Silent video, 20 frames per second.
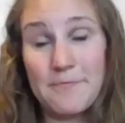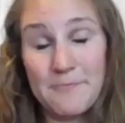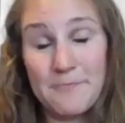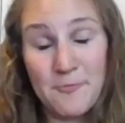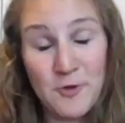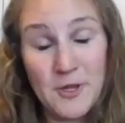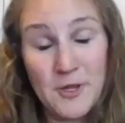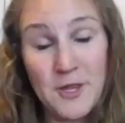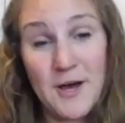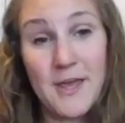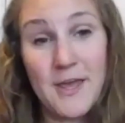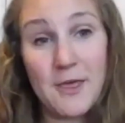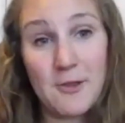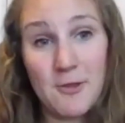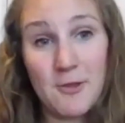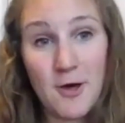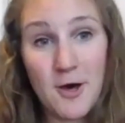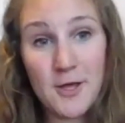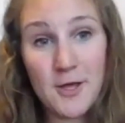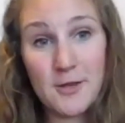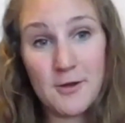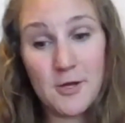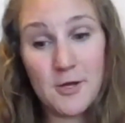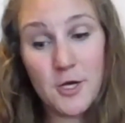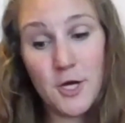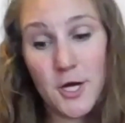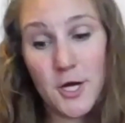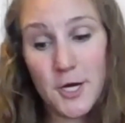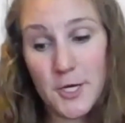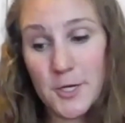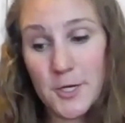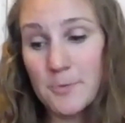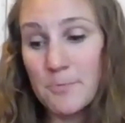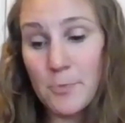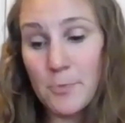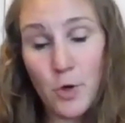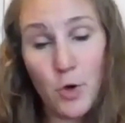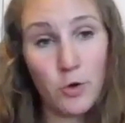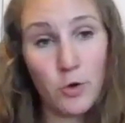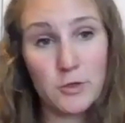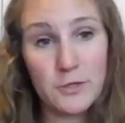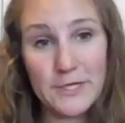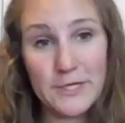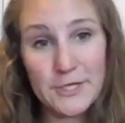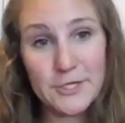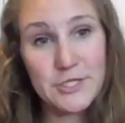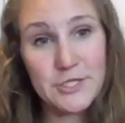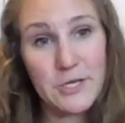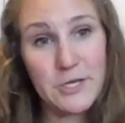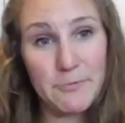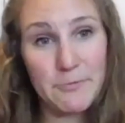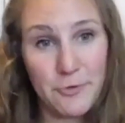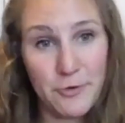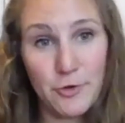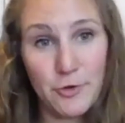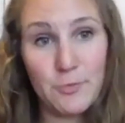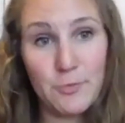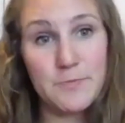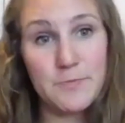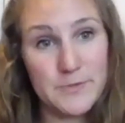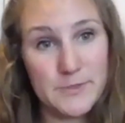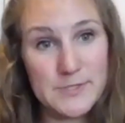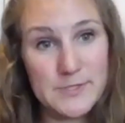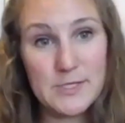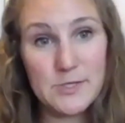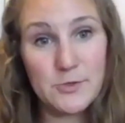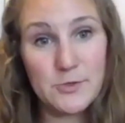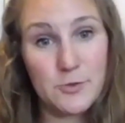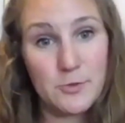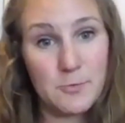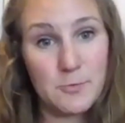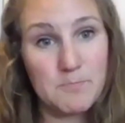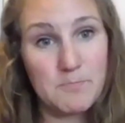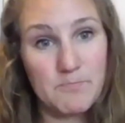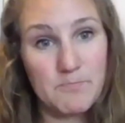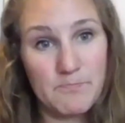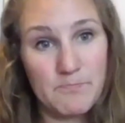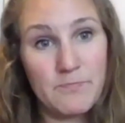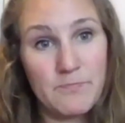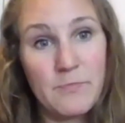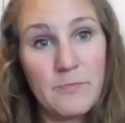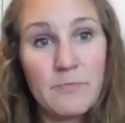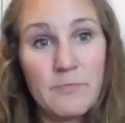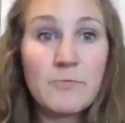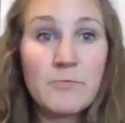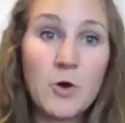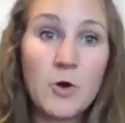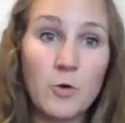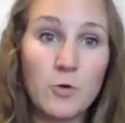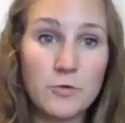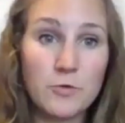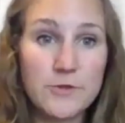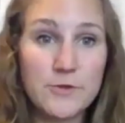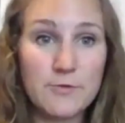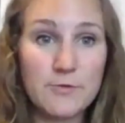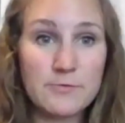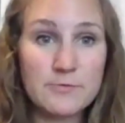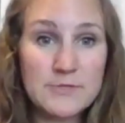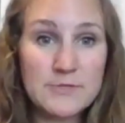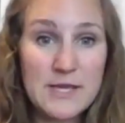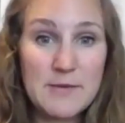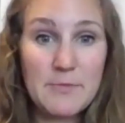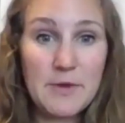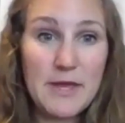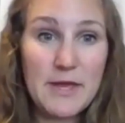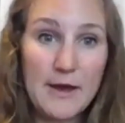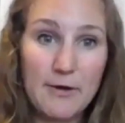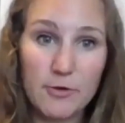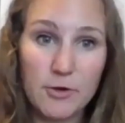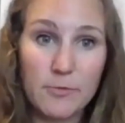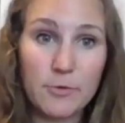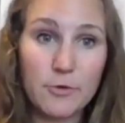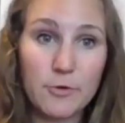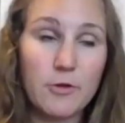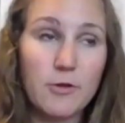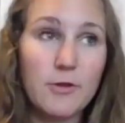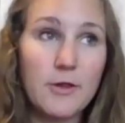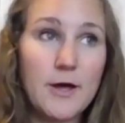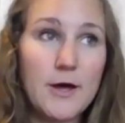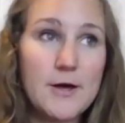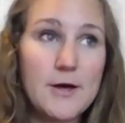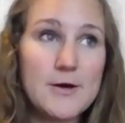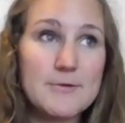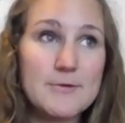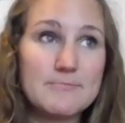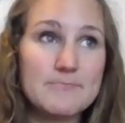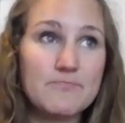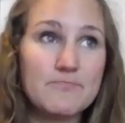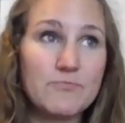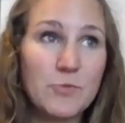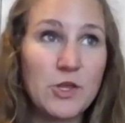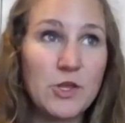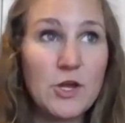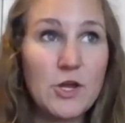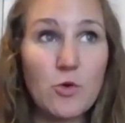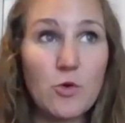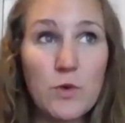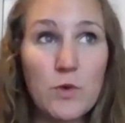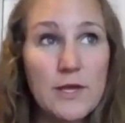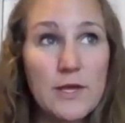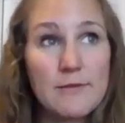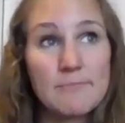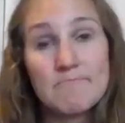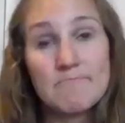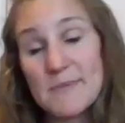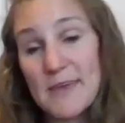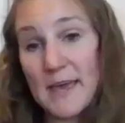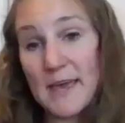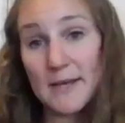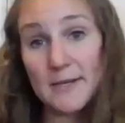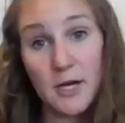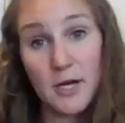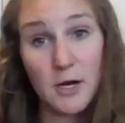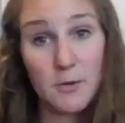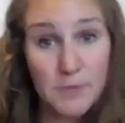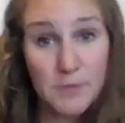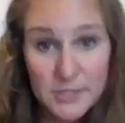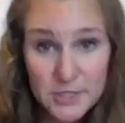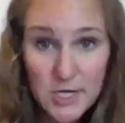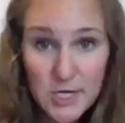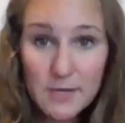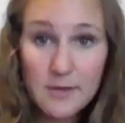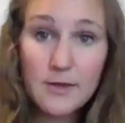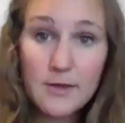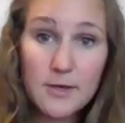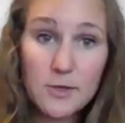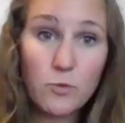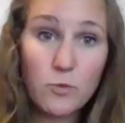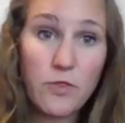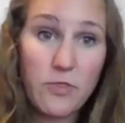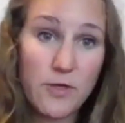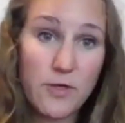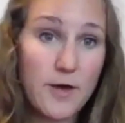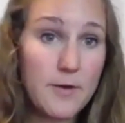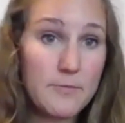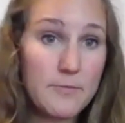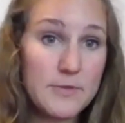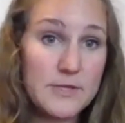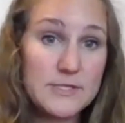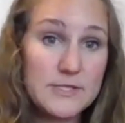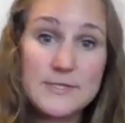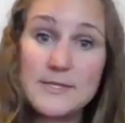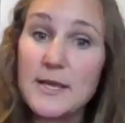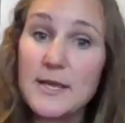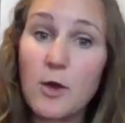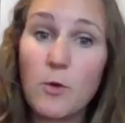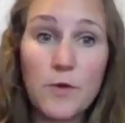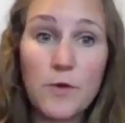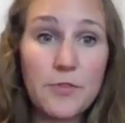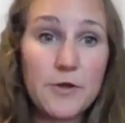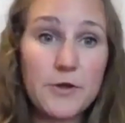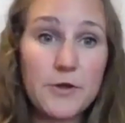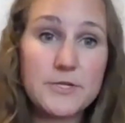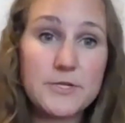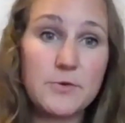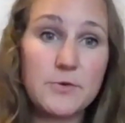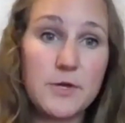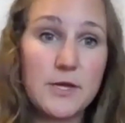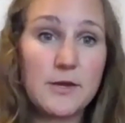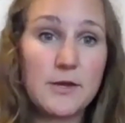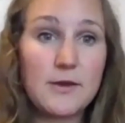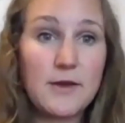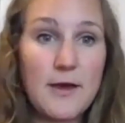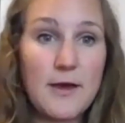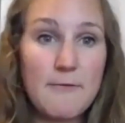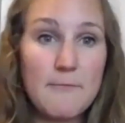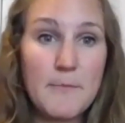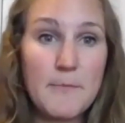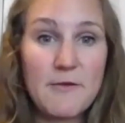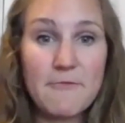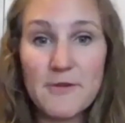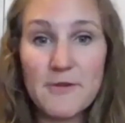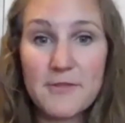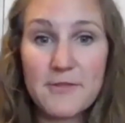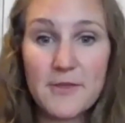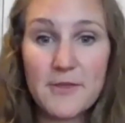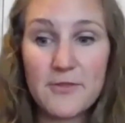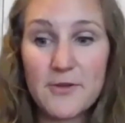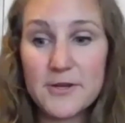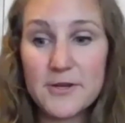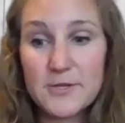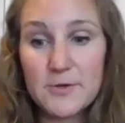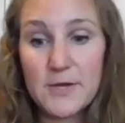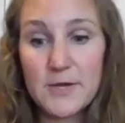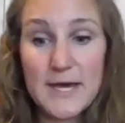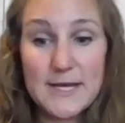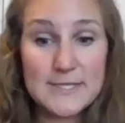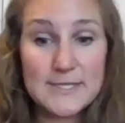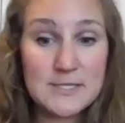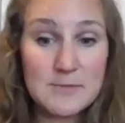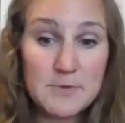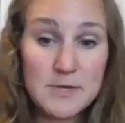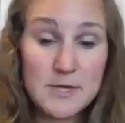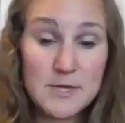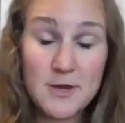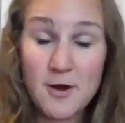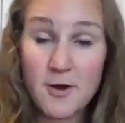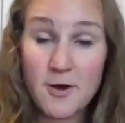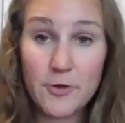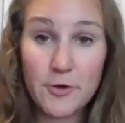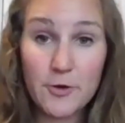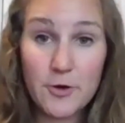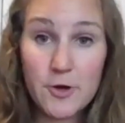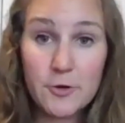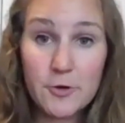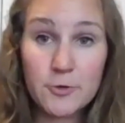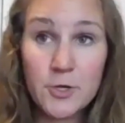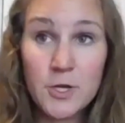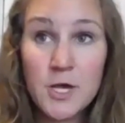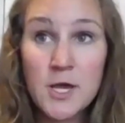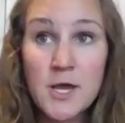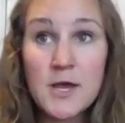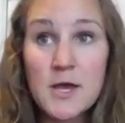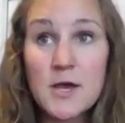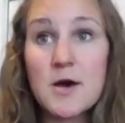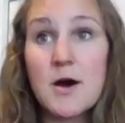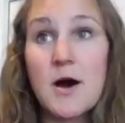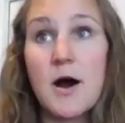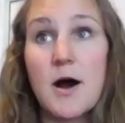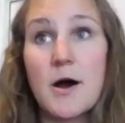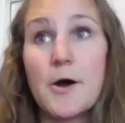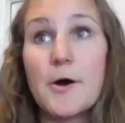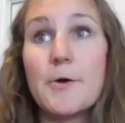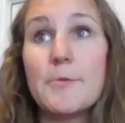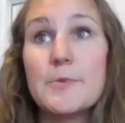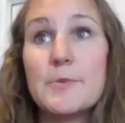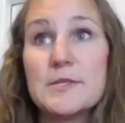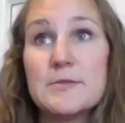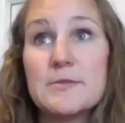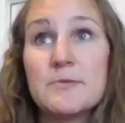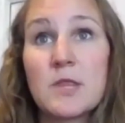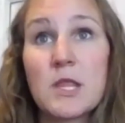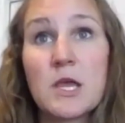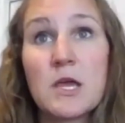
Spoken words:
relying a lot on our core leadership group to hold the team accountable. We cannot be checking in with them and seeing what they're doing. Everything they're doing has to be on their own. And